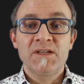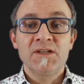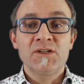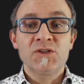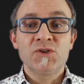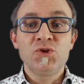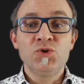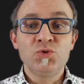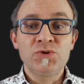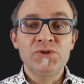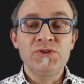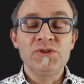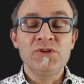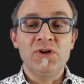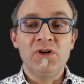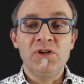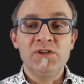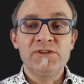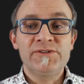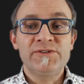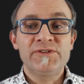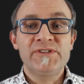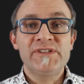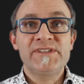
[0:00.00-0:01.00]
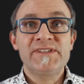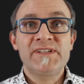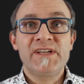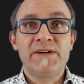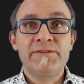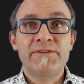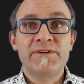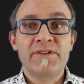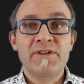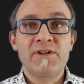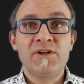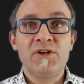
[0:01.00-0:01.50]
Newton also
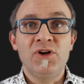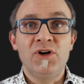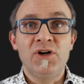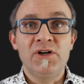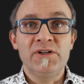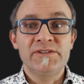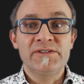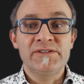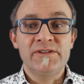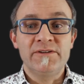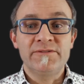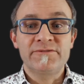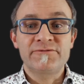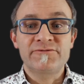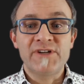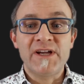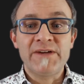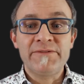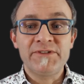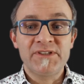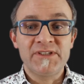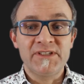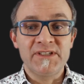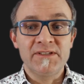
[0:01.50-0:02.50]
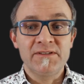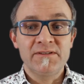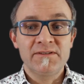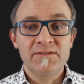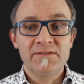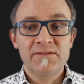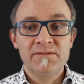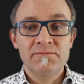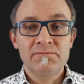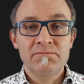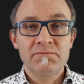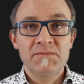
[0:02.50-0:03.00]
discovered the laws of gravity.
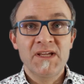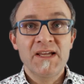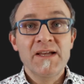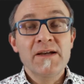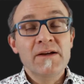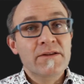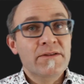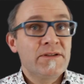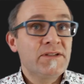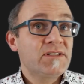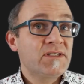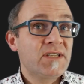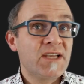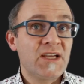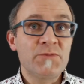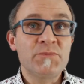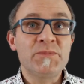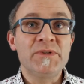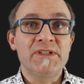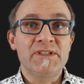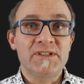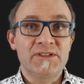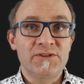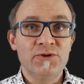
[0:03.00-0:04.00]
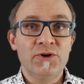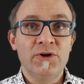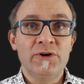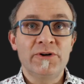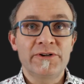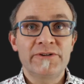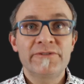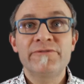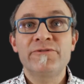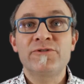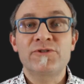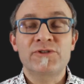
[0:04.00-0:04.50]
This can be
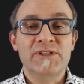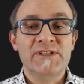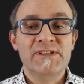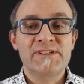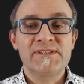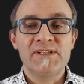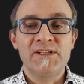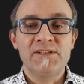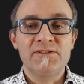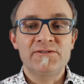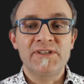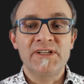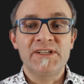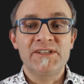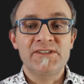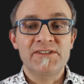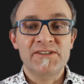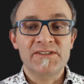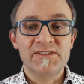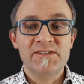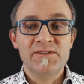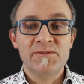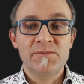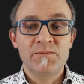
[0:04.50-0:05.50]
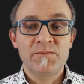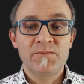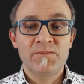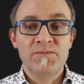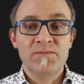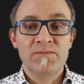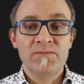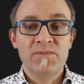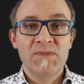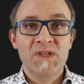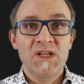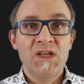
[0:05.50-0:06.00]
ignored for accelerators.
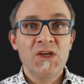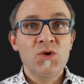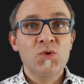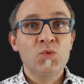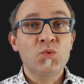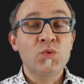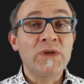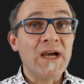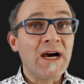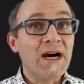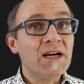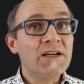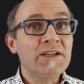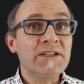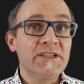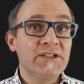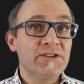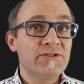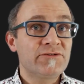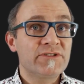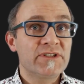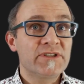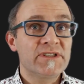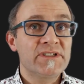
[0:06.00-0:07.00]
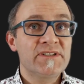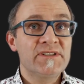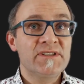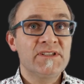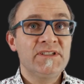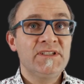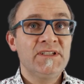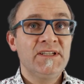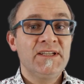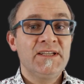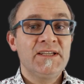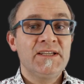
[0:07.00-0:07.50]
We are
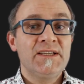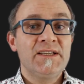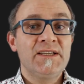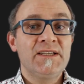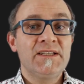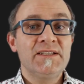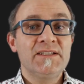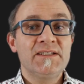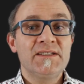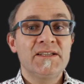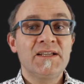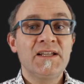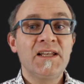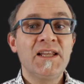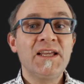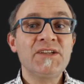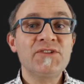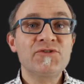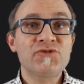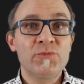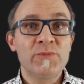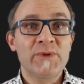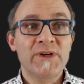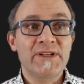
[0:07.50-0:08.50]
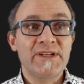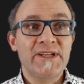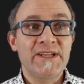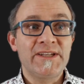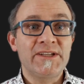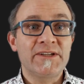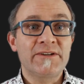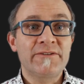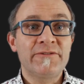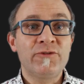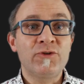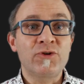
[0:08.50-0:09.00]
interested in
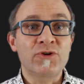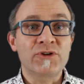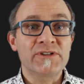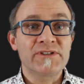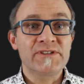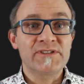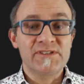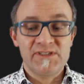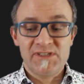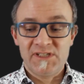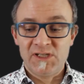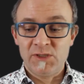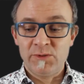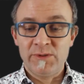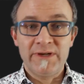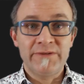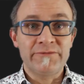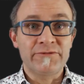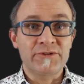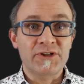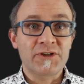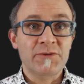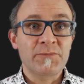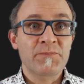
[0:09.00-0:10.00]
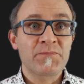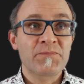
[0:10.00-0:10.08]
electromagnetic forces, however.